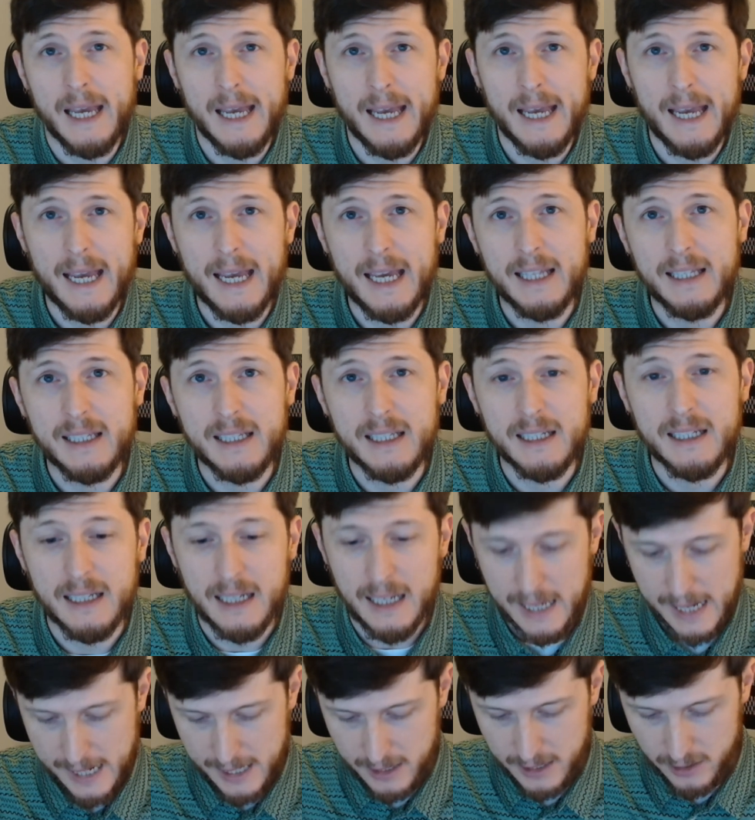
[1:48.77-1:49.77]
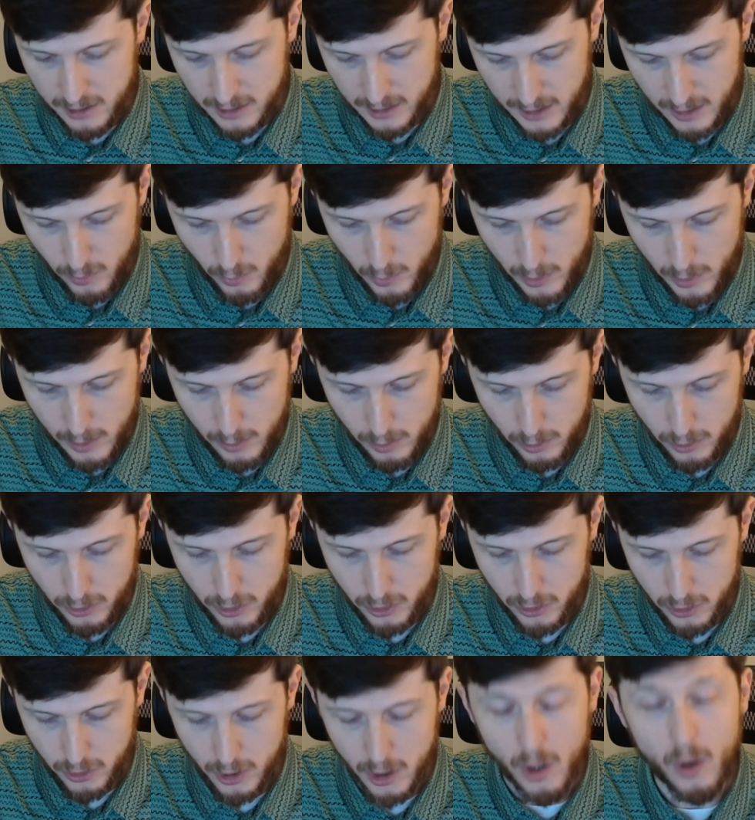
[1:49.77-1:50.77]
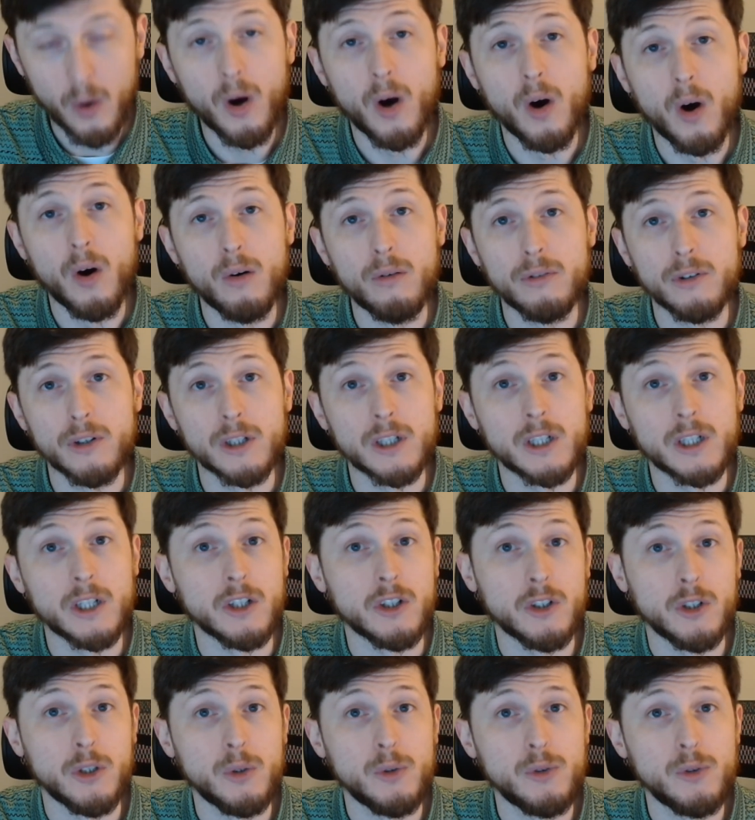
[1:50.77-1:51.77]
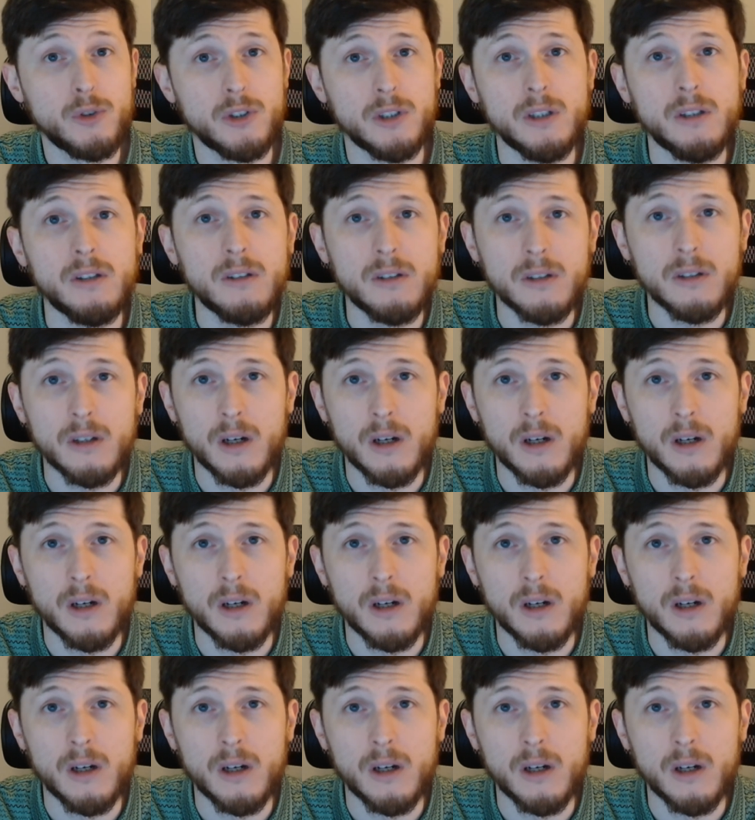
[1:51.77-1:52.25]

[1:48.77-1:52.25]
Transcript: And then lastly, we will just go over conclusions